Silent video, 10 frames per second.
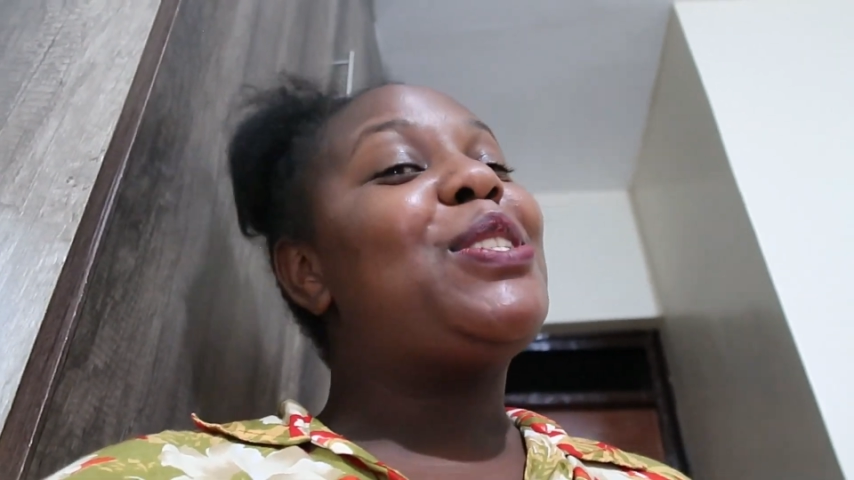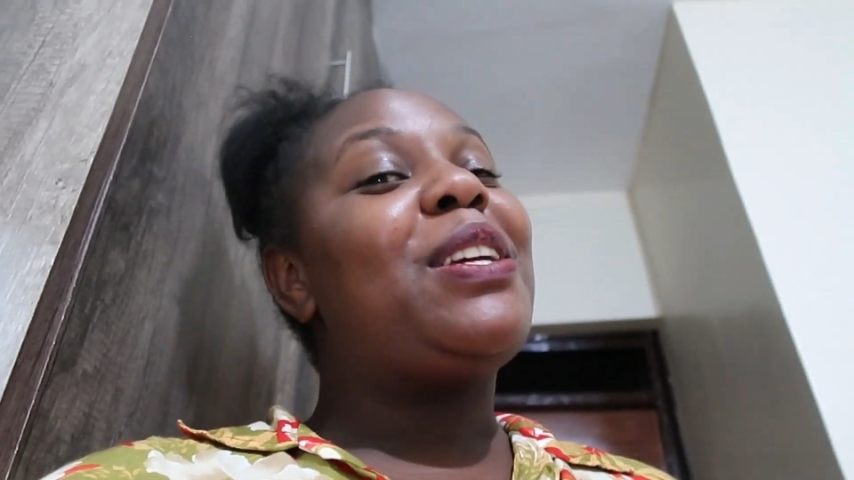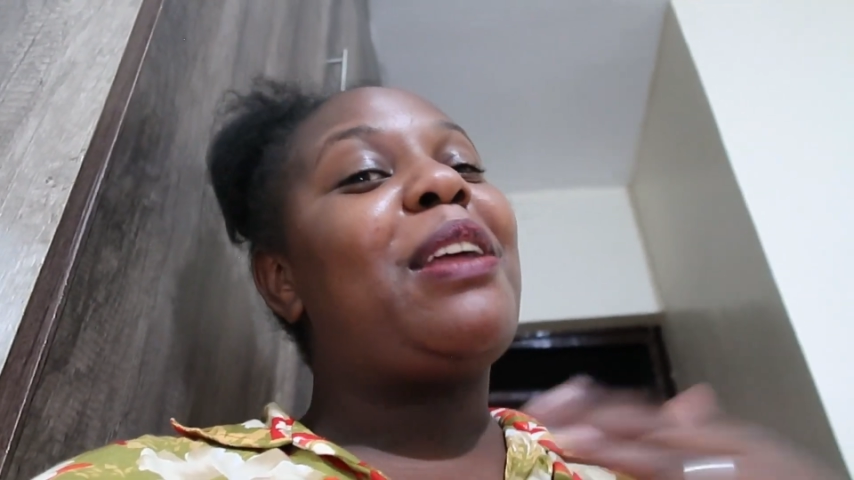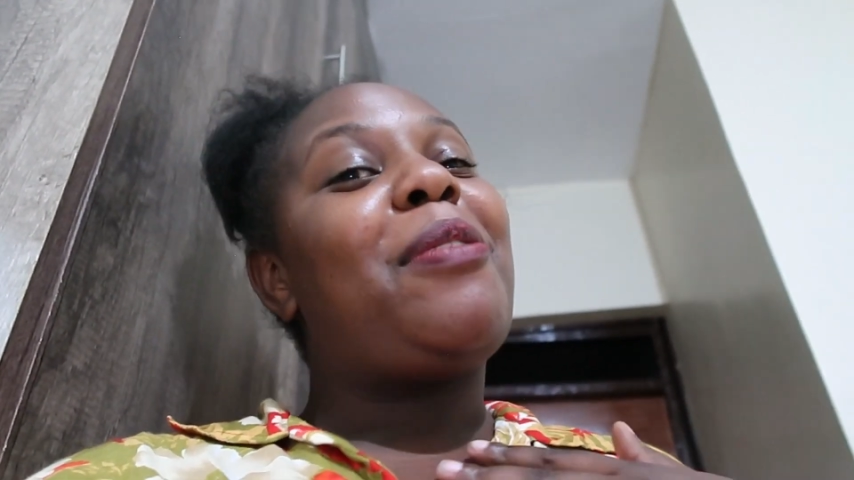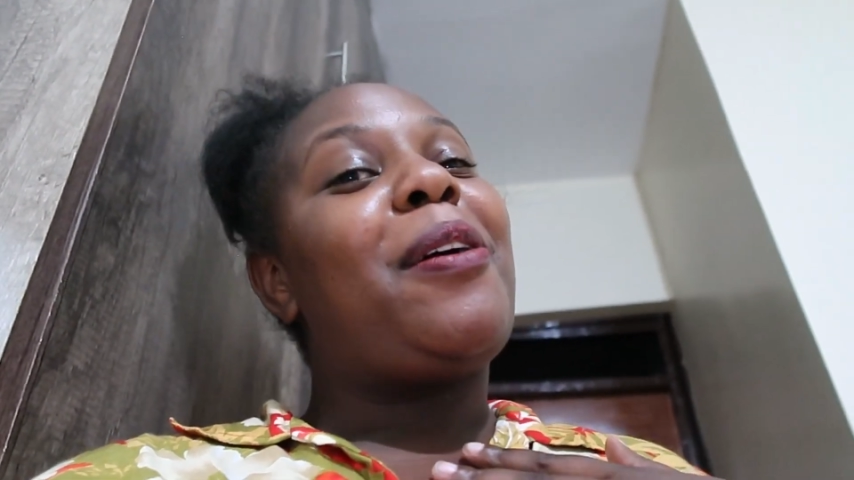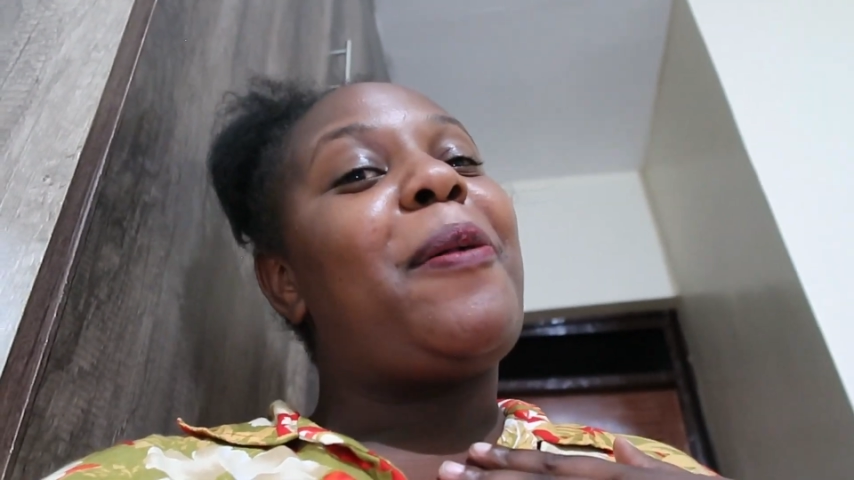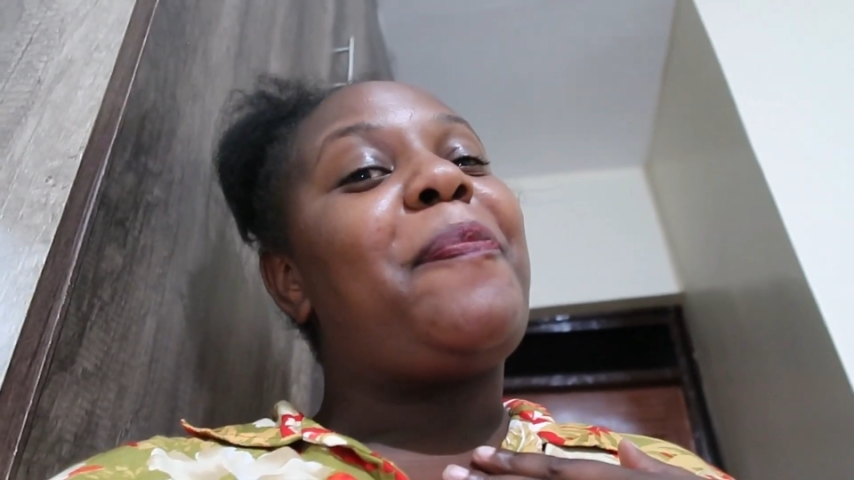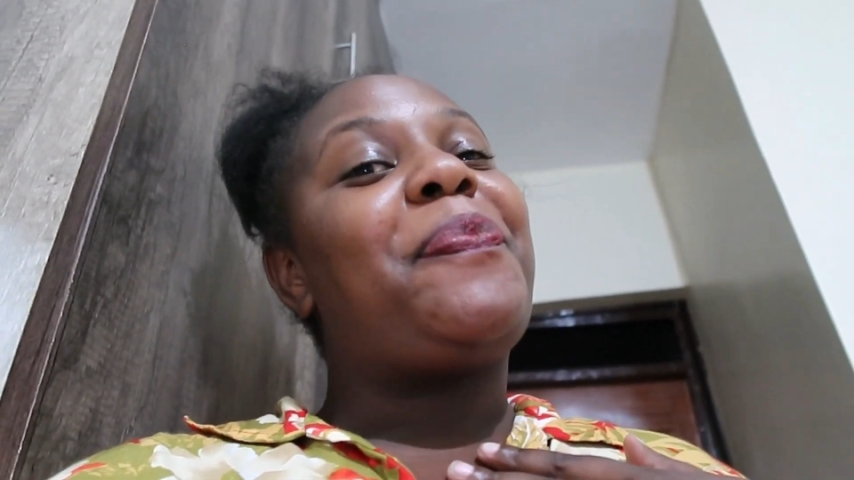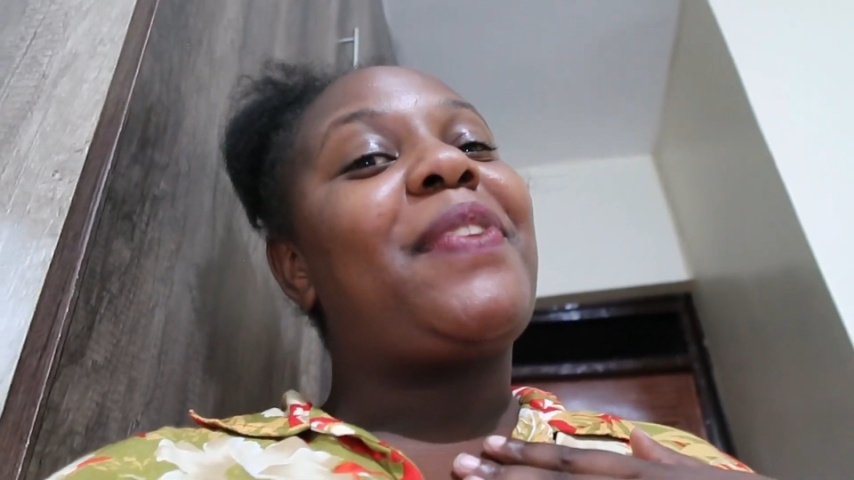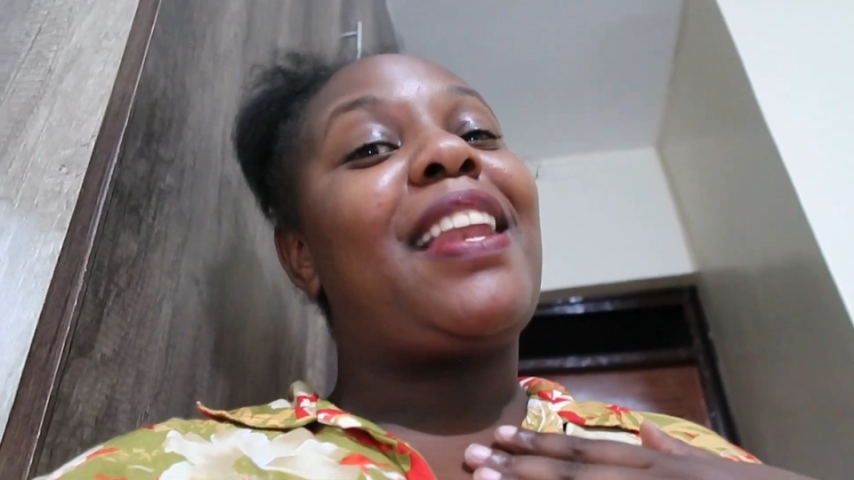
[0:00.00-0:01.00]
join
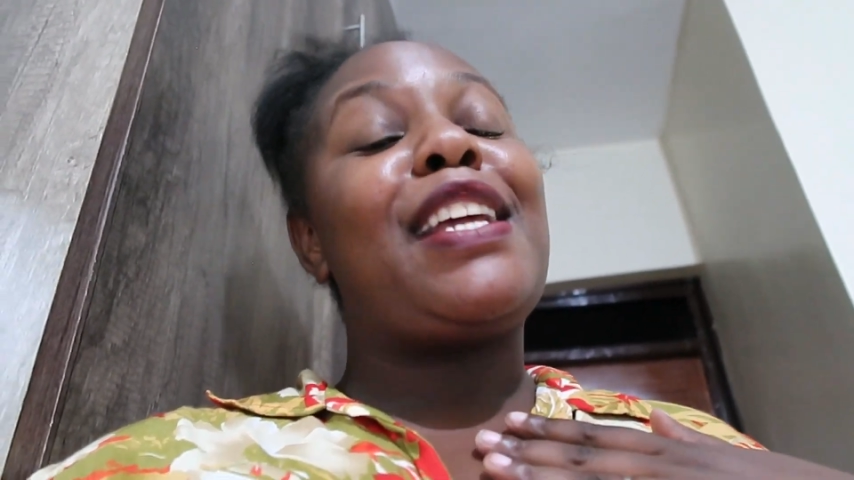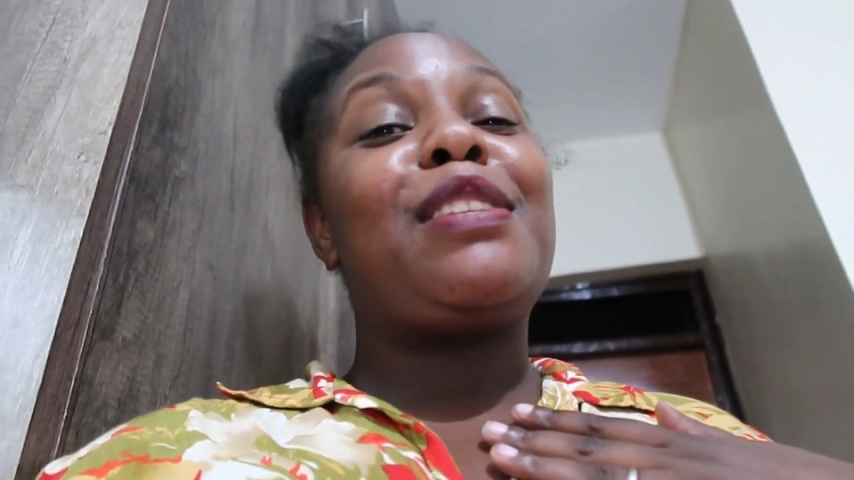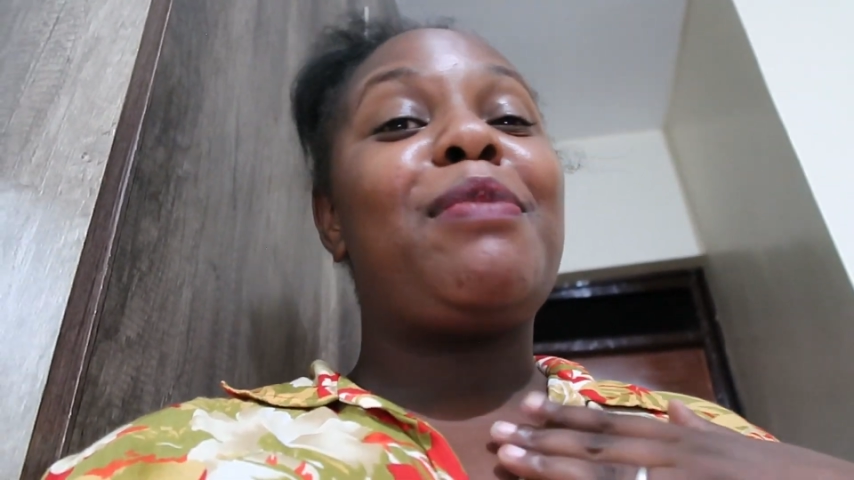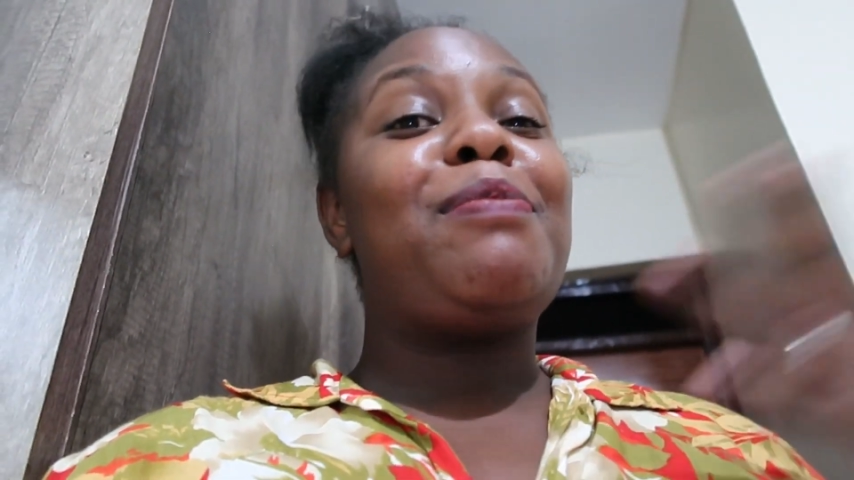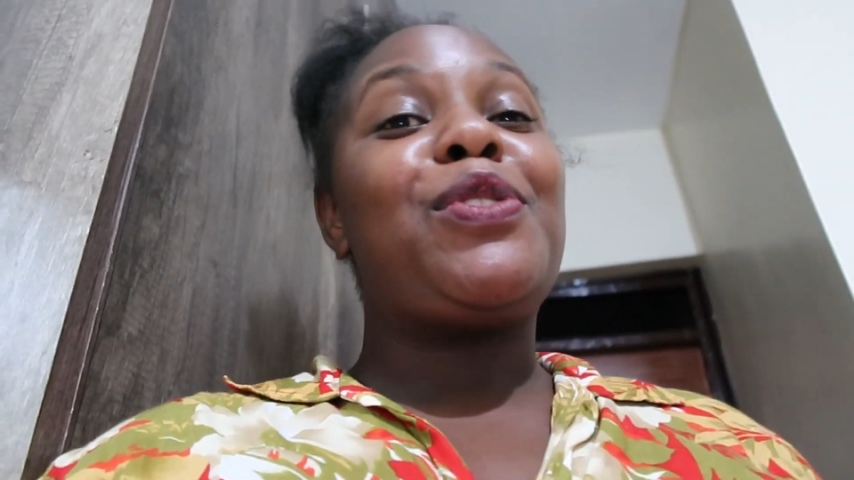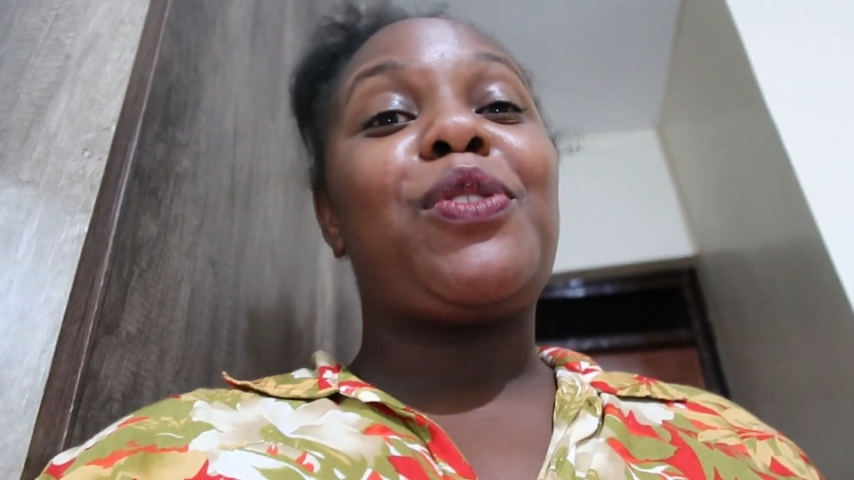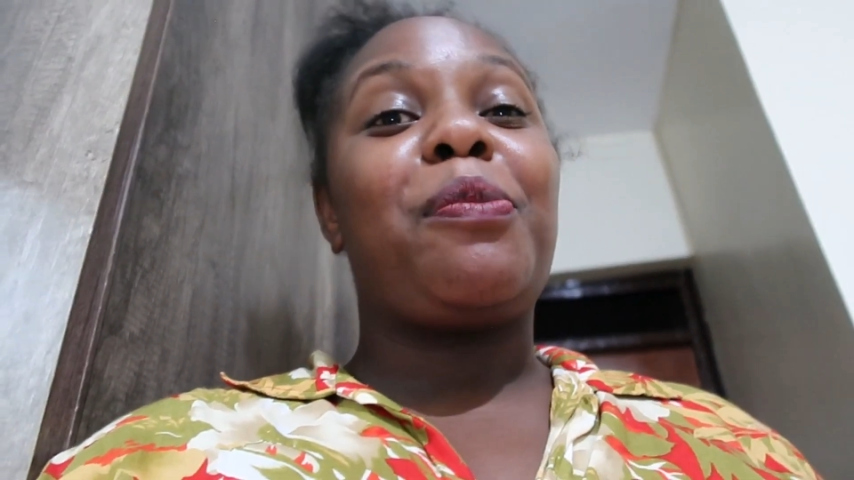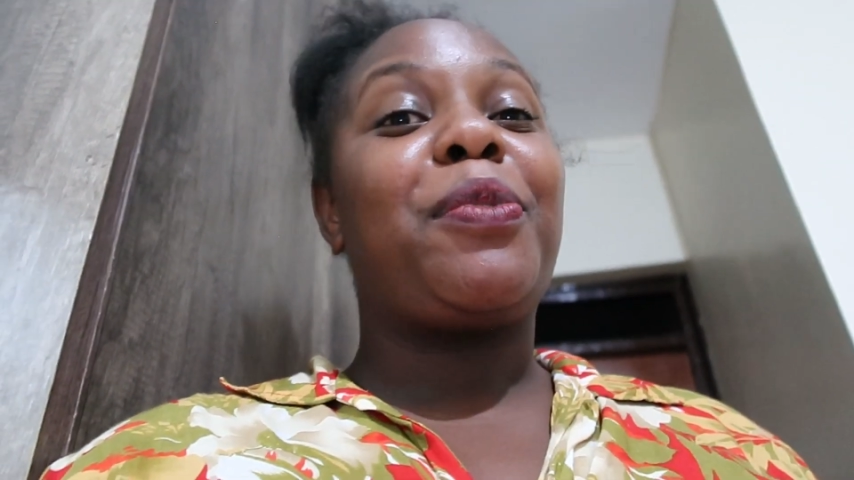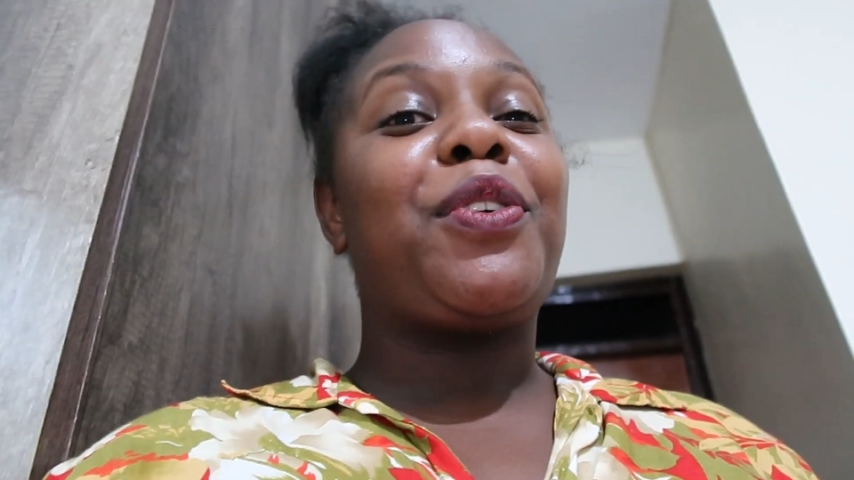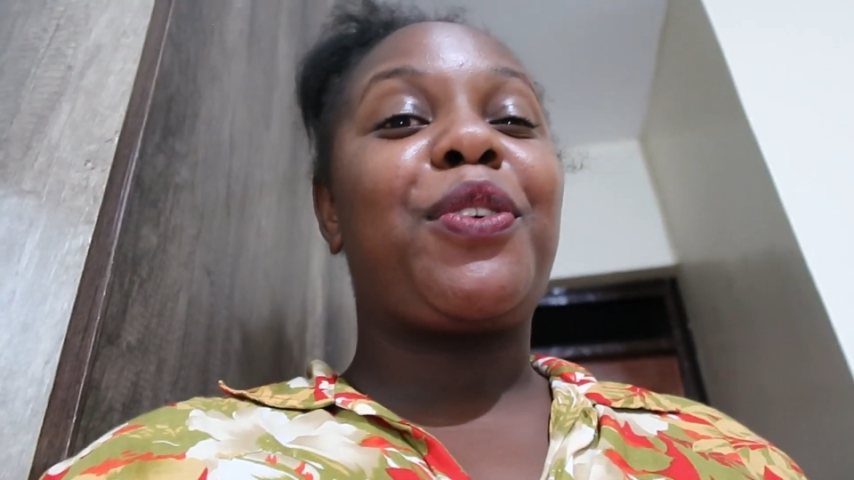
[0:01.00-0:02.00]
our Light Baby
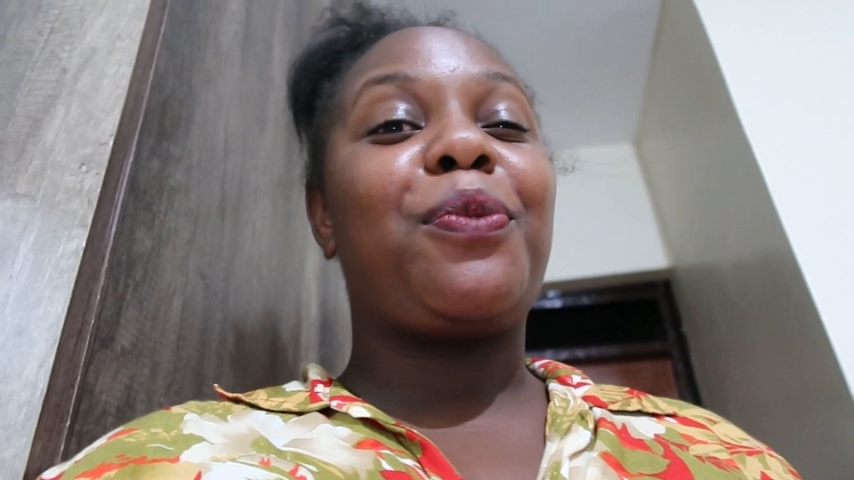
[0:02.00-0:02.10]
Shop